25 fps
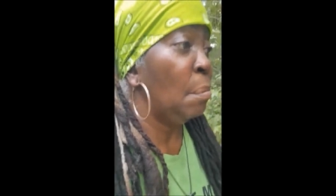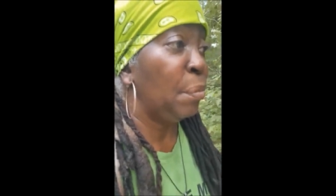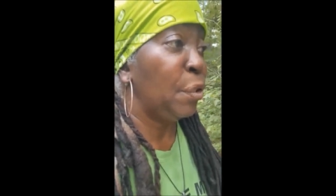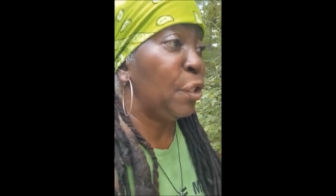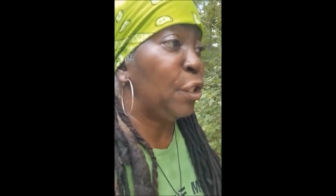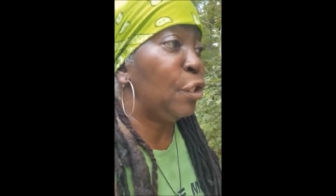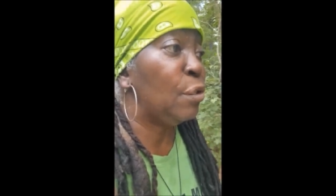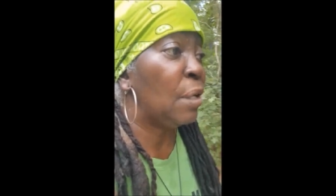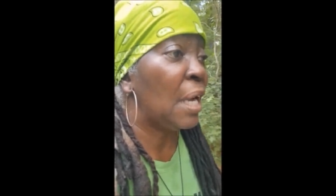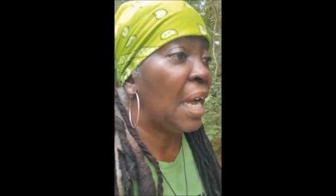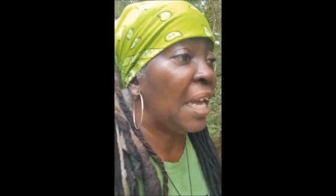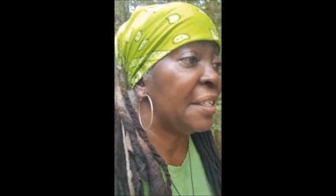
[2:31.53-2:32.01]

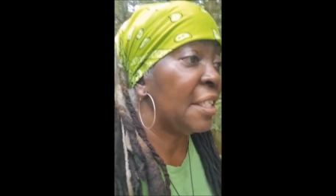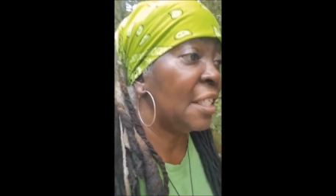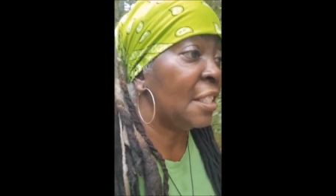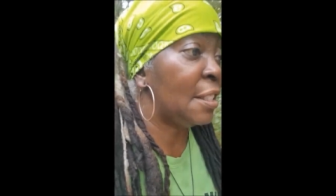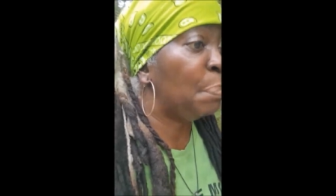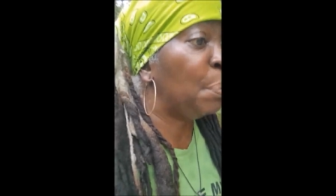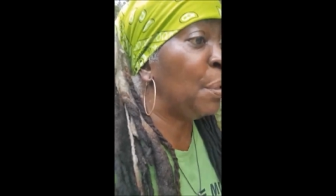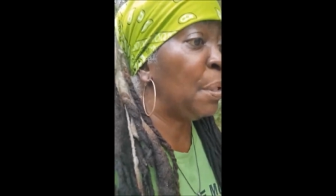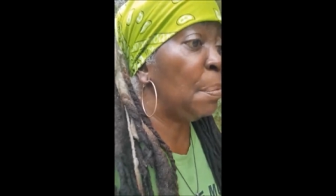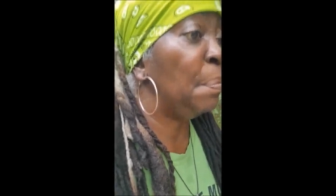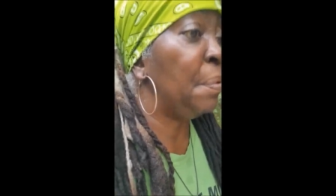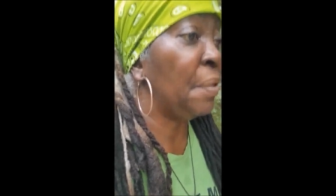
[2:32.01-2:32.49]
But you got
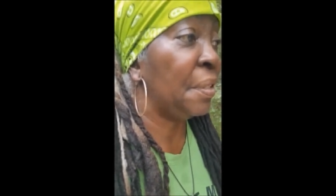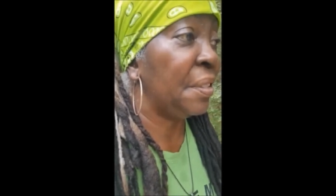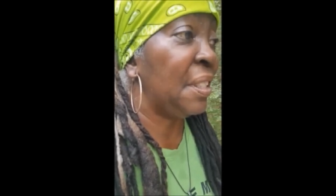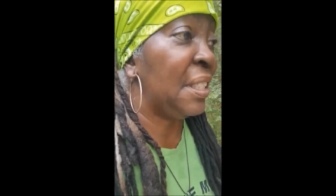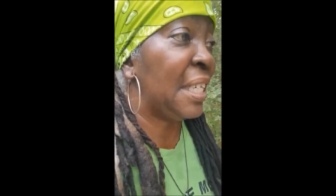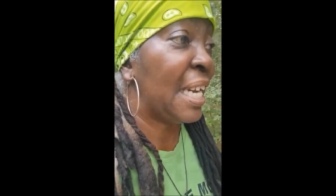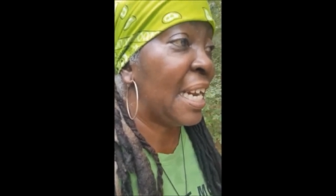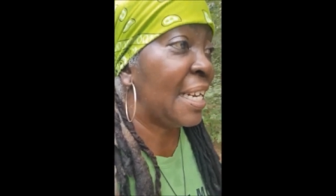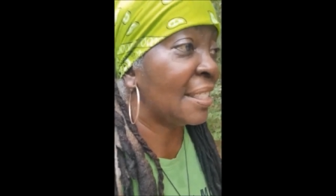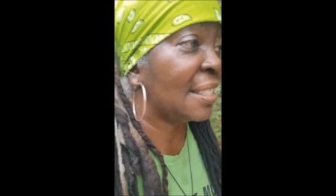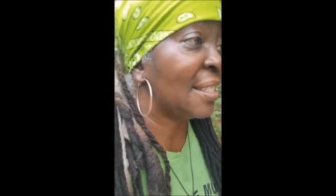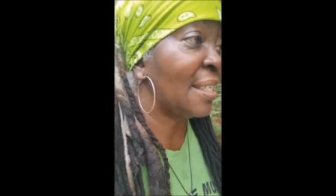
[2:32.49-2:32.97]
these people
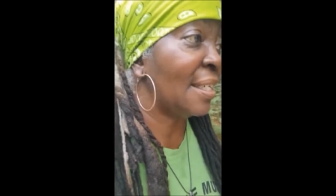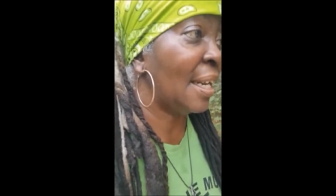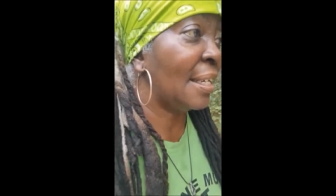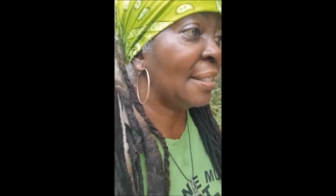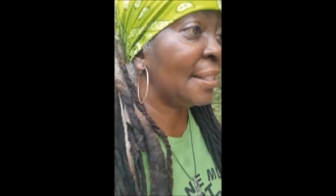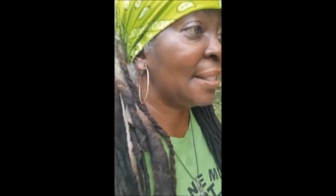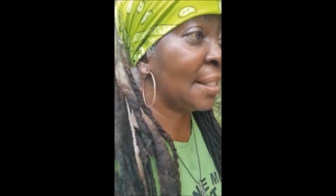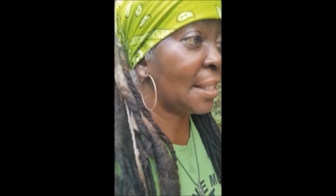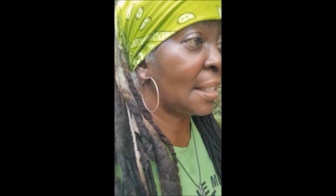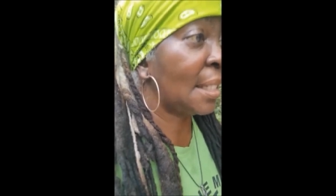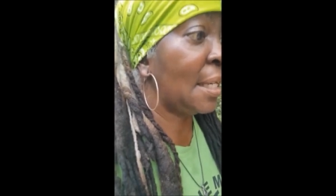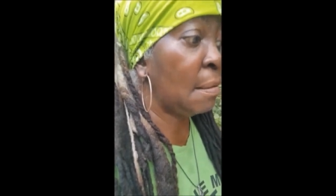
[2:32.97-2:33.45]
dancing
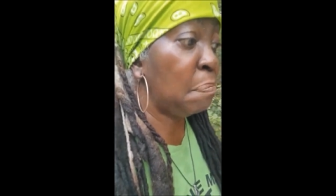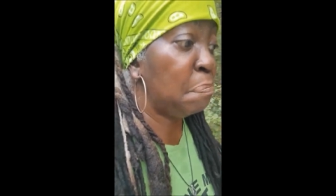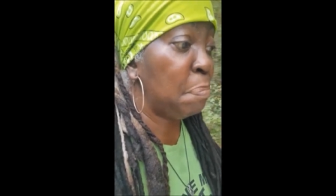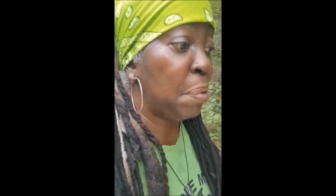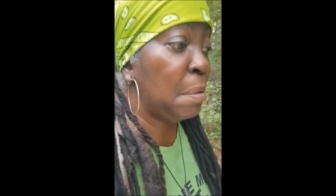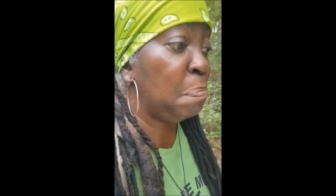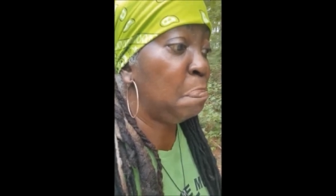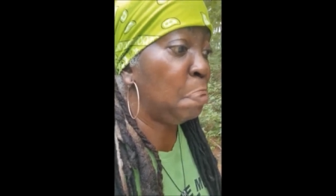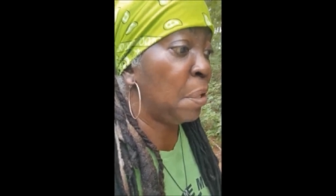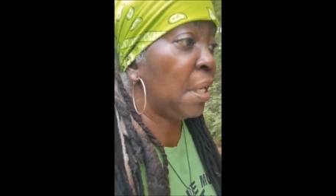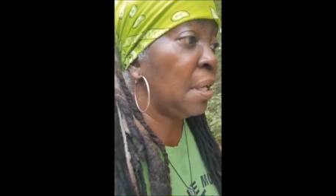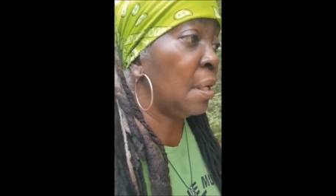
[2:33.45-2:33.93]
like
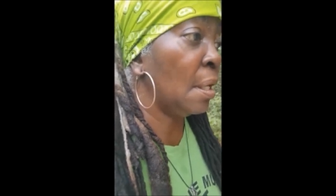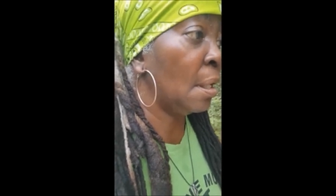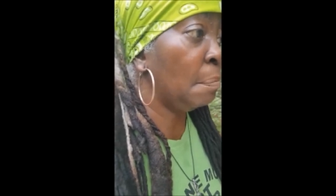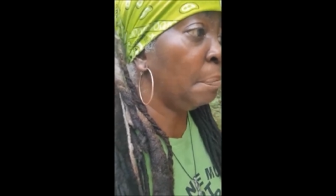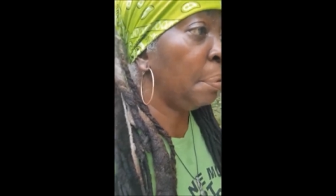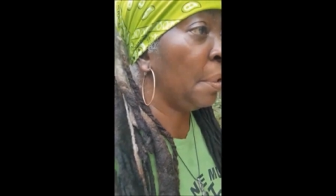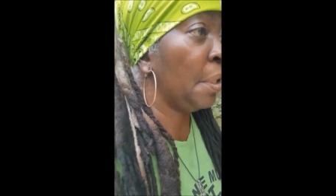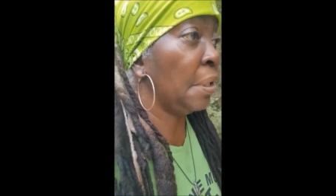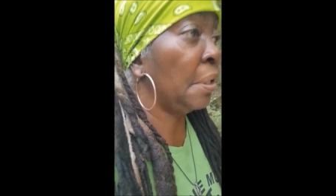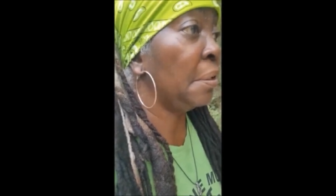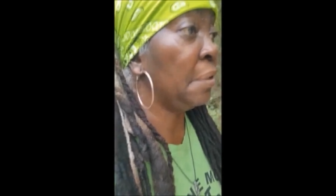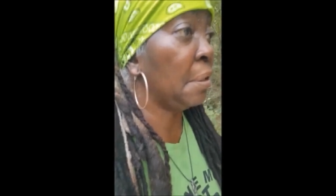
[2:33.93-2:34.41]
Skippy Peanut
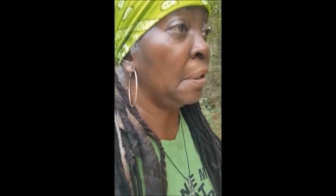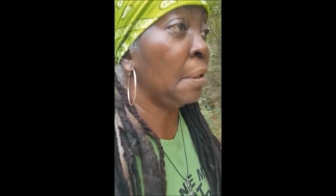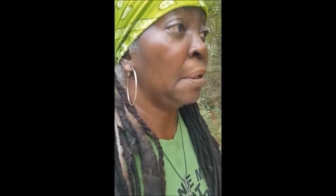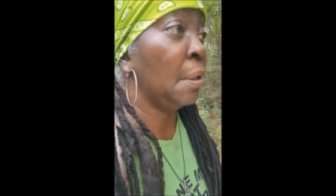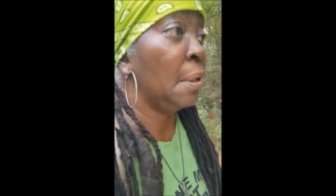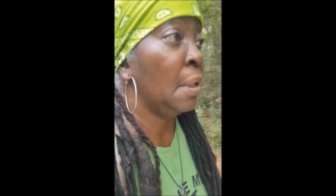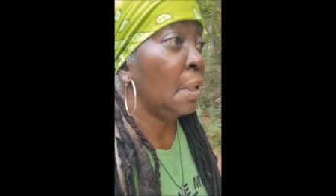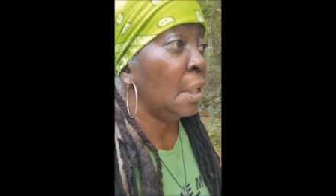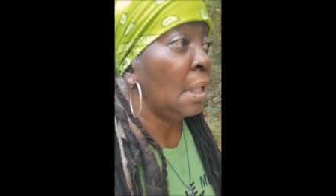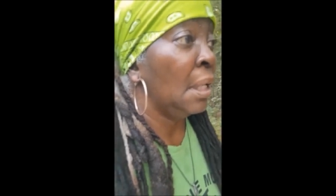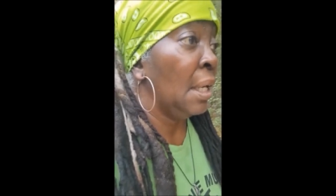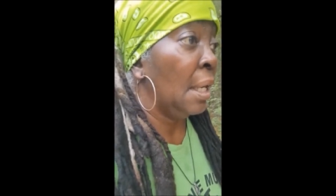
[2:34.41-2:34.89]
Butter.
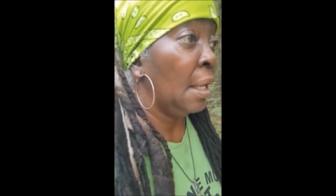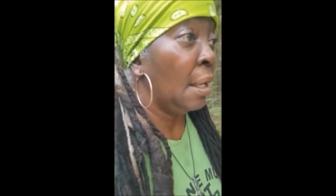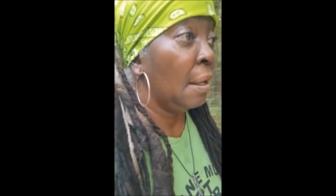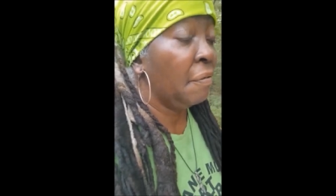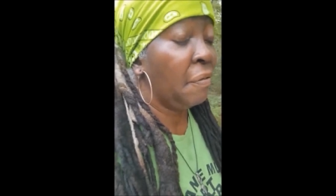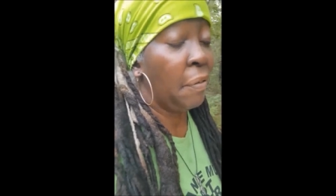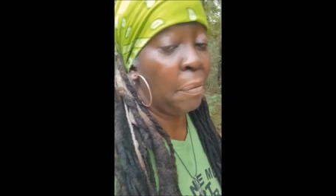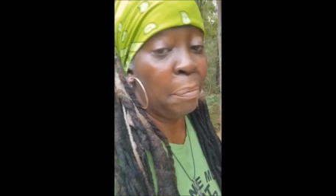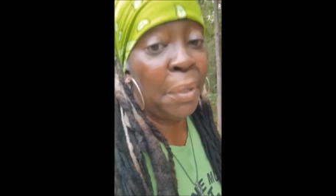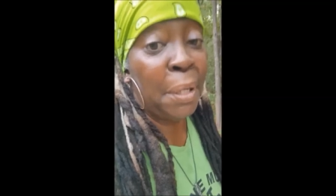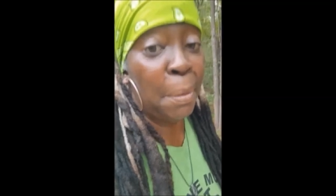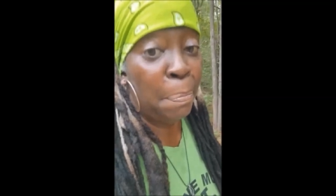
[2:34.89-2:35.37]

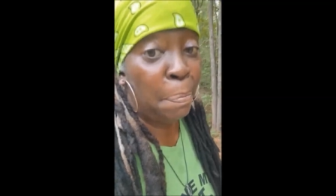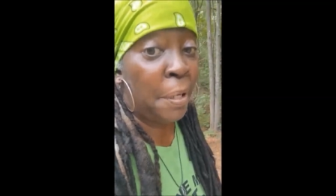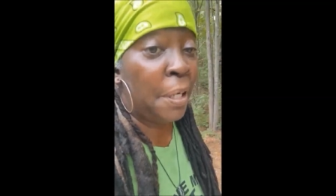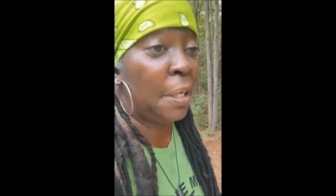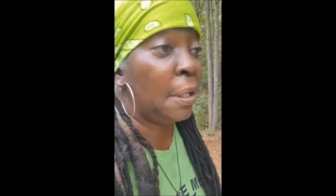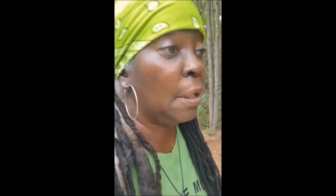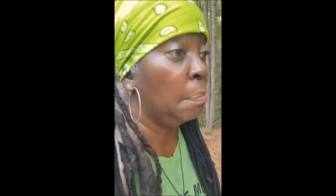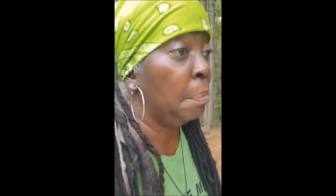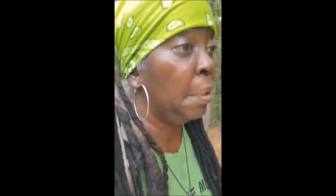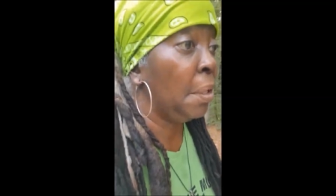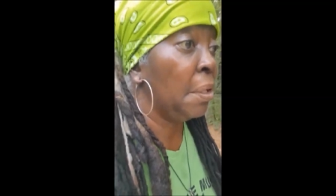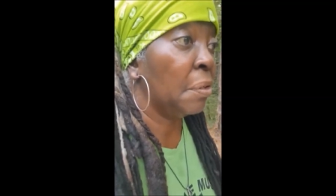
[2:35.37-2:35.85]
And for me,
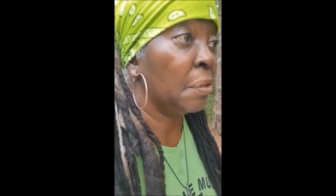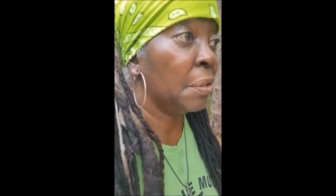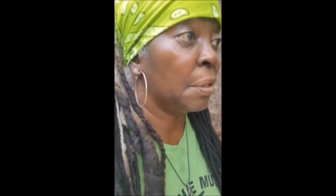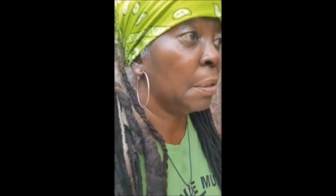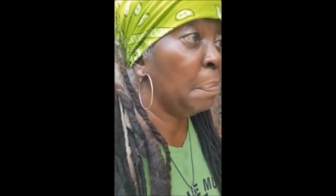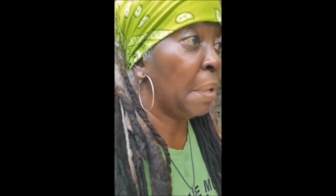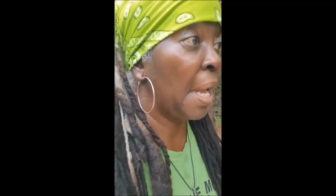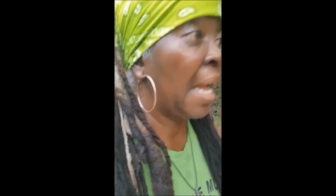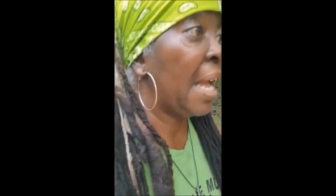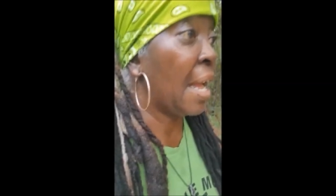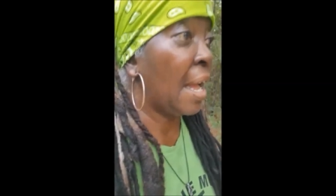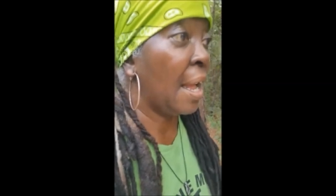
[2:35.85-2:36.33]
peanut butter's
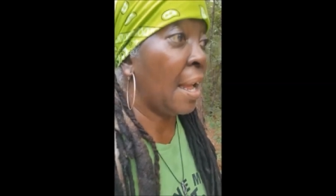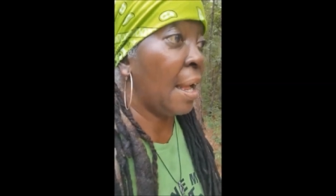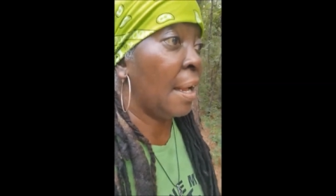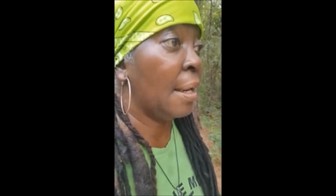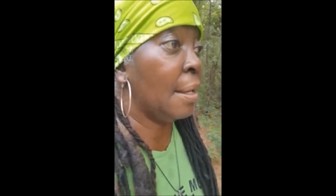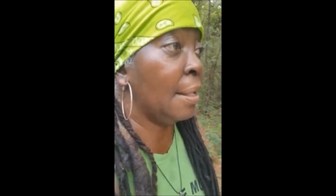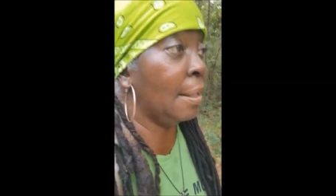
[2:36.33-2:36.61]
bad.